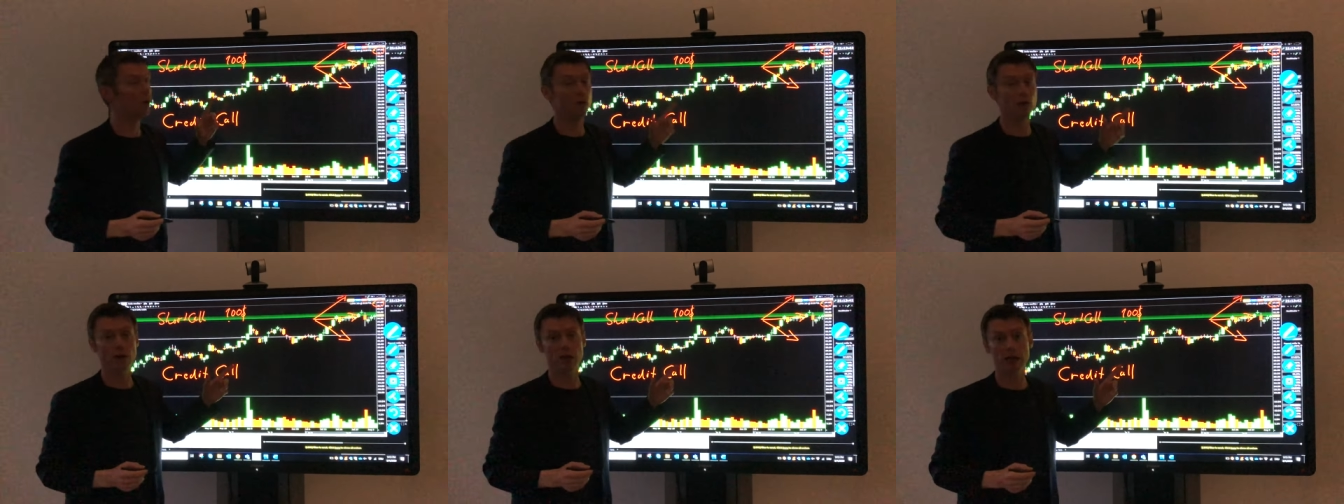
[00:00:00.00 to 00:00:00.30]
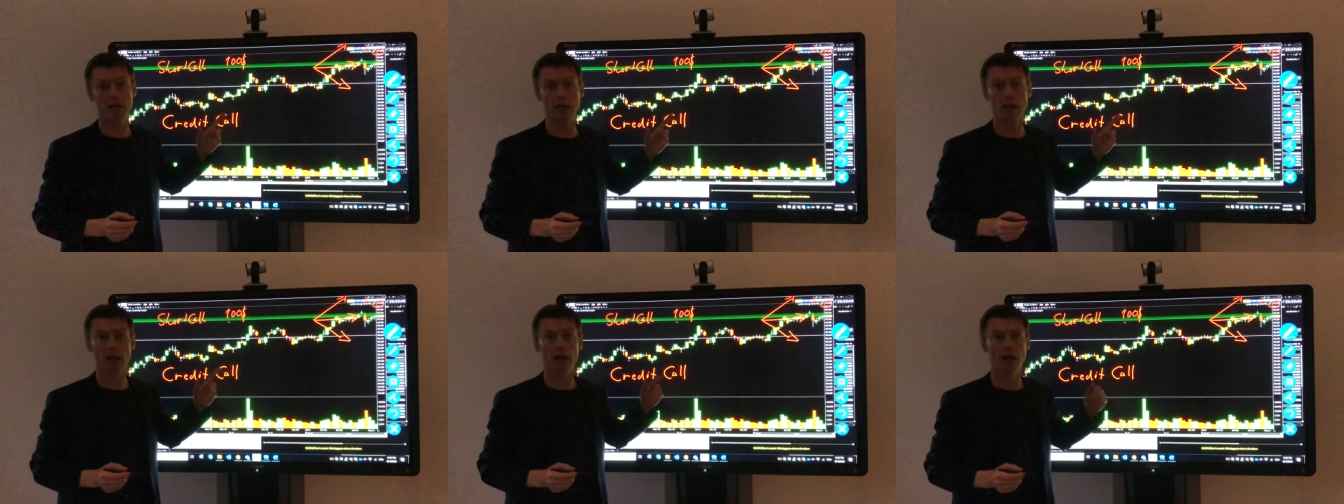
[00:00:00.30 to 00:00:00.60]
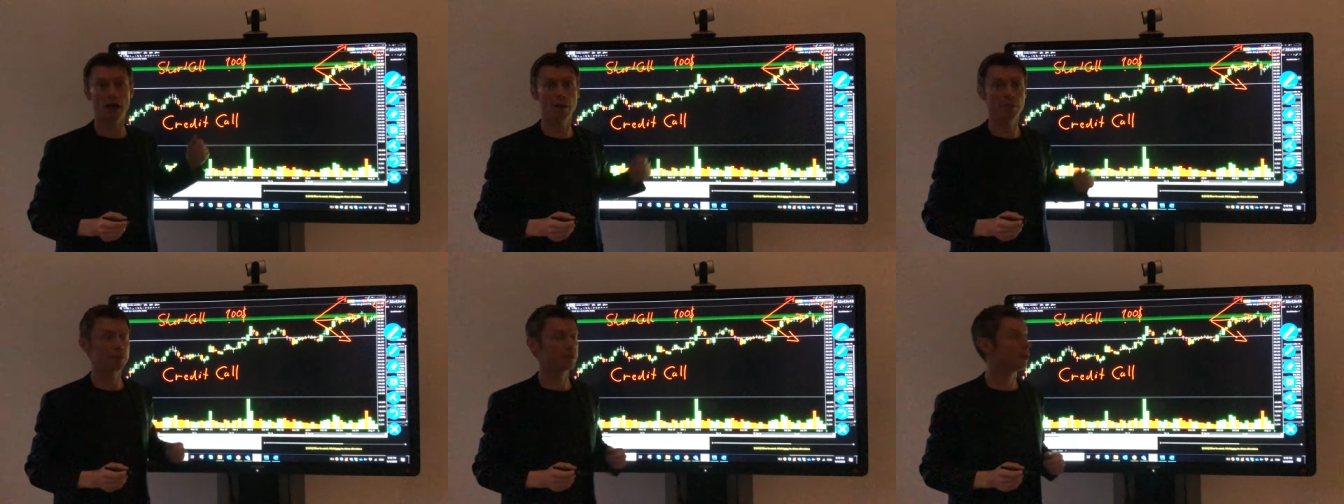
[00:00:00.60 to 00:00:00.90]
only
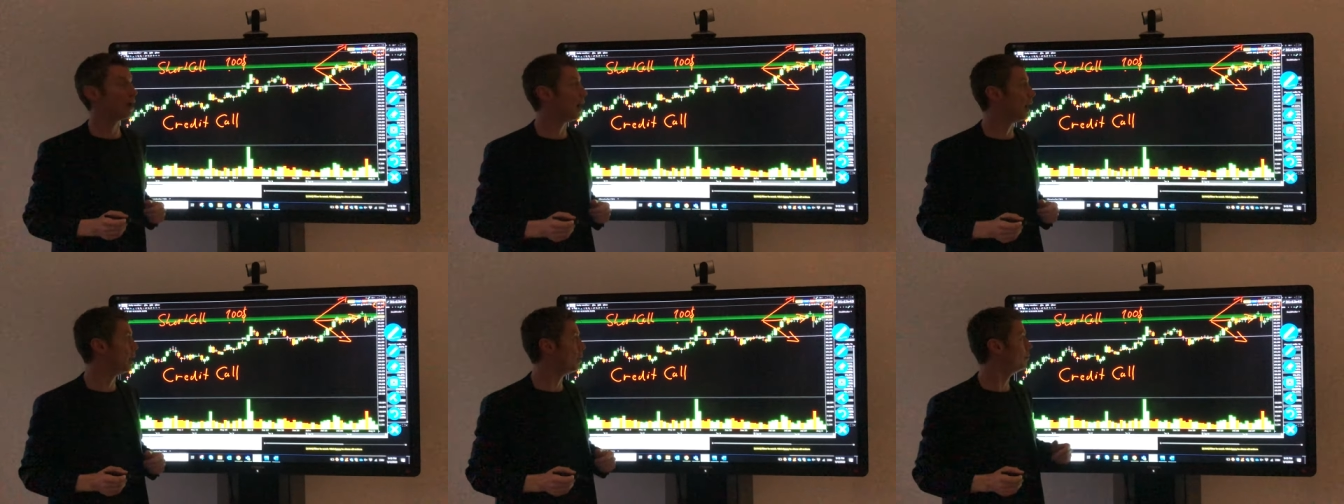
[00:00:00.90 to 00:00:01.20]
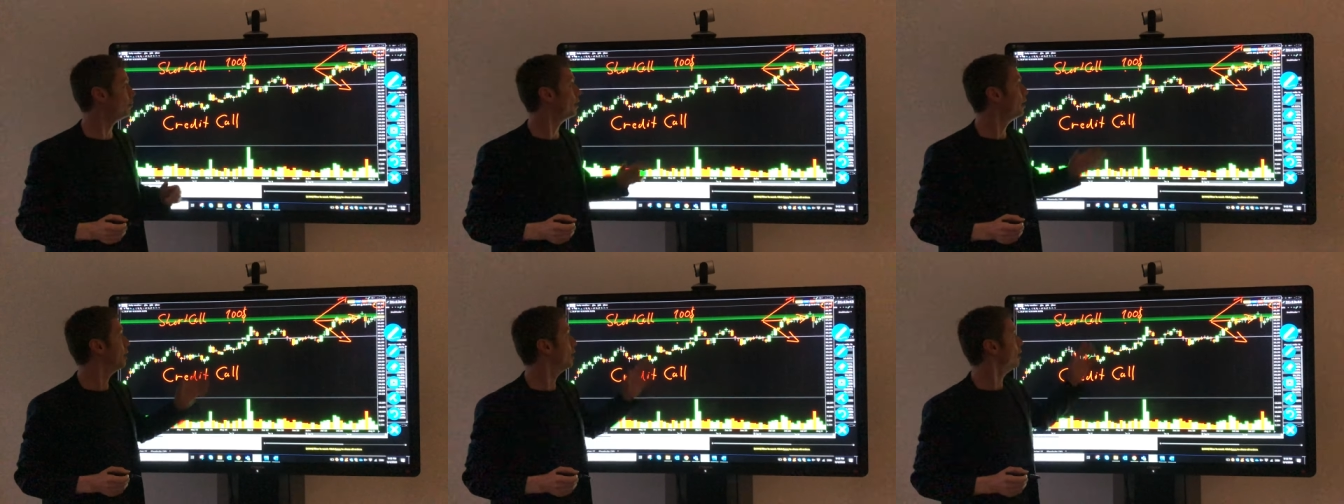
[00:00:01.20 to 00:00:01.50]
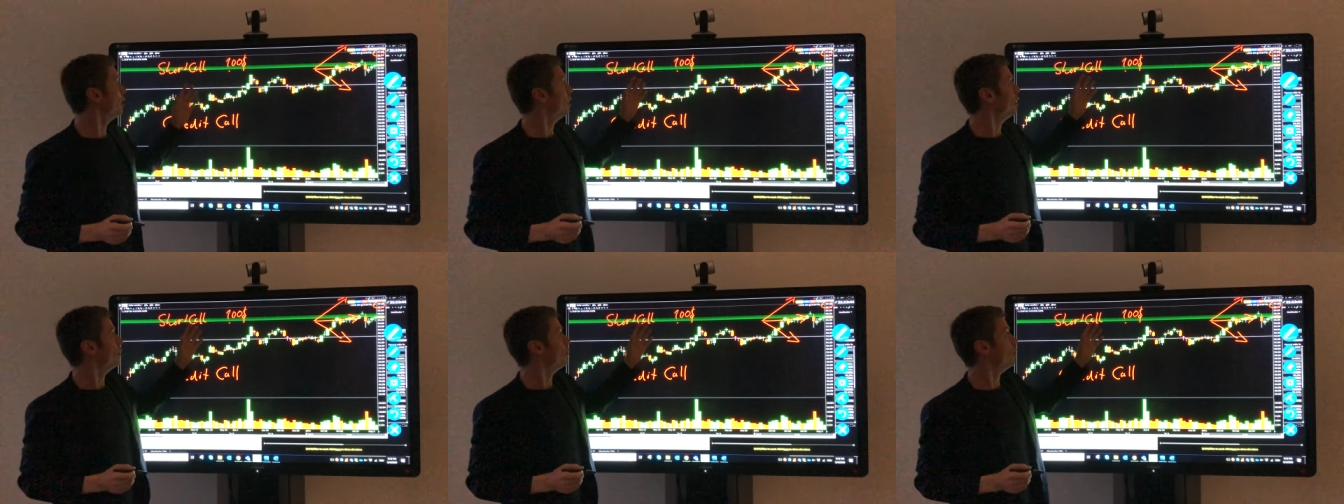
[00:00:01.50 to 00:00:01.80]
time
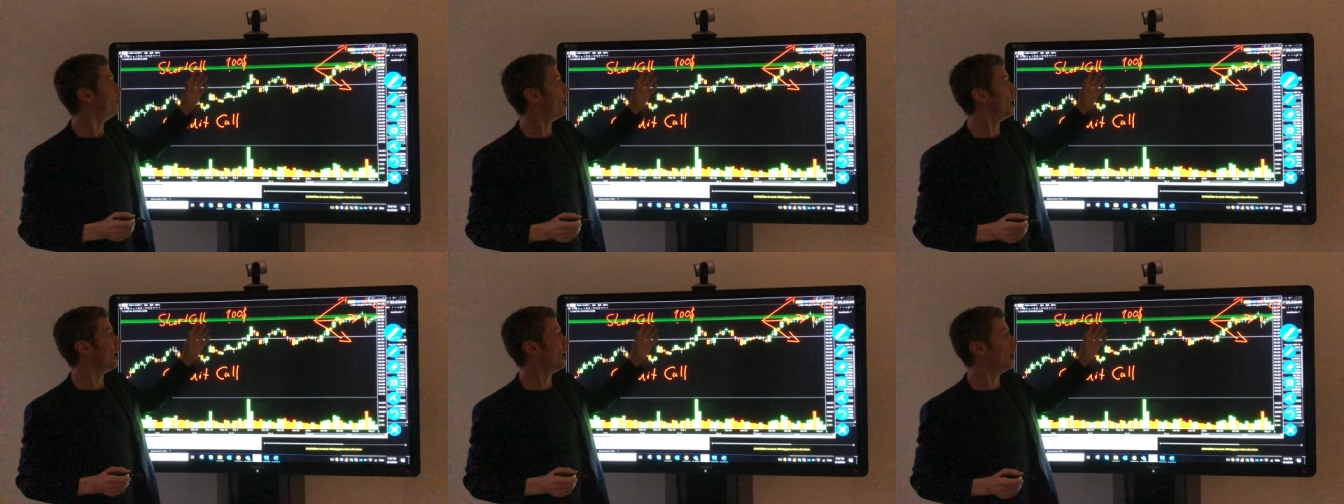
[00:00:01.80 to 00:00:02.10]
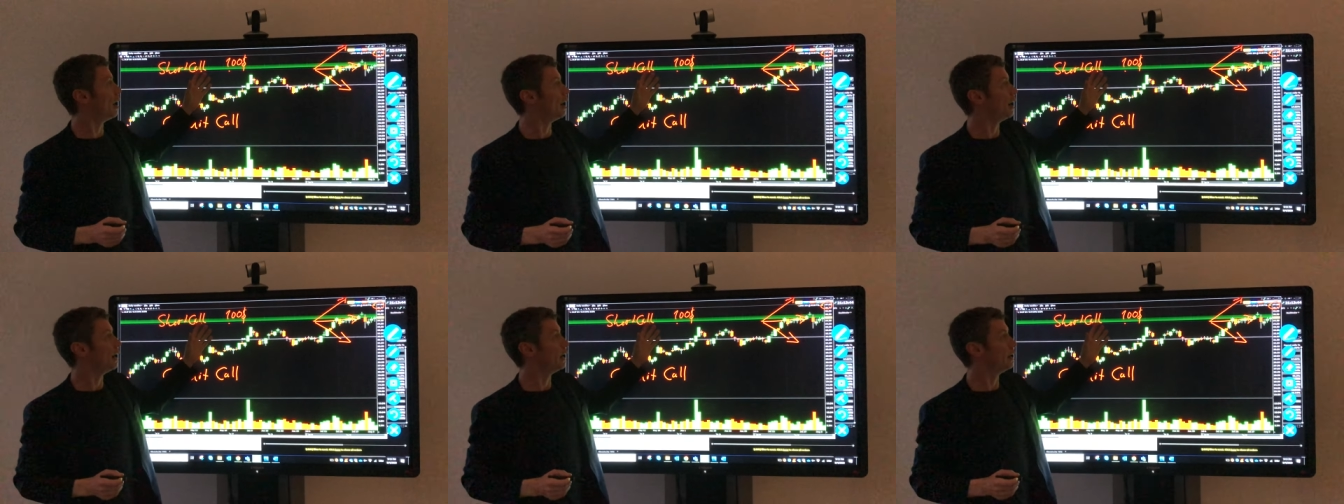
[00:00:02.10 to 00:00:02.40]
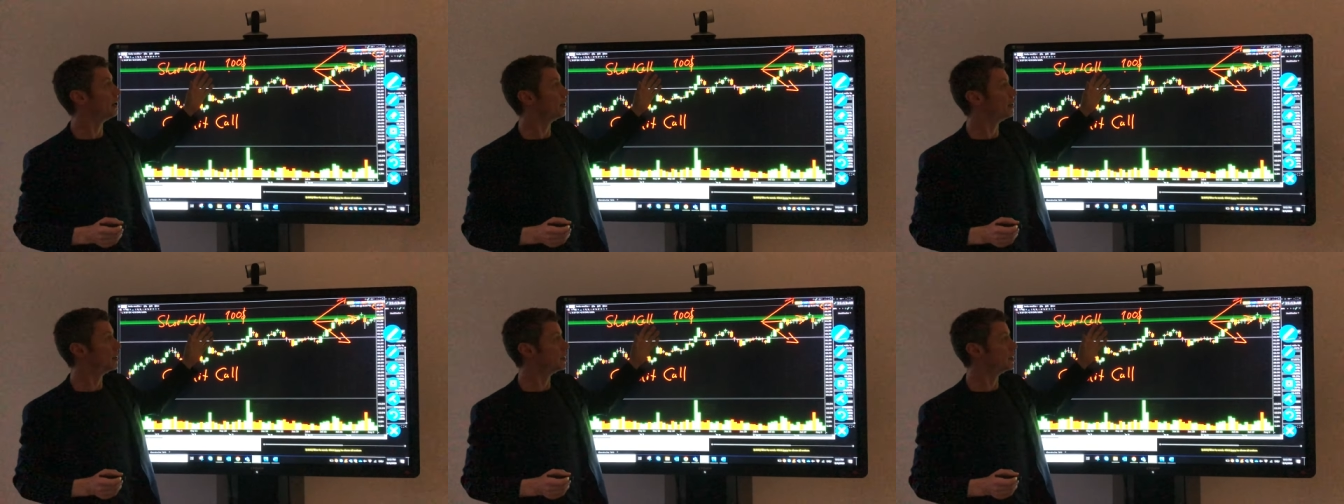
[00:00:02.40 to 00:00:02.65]
where I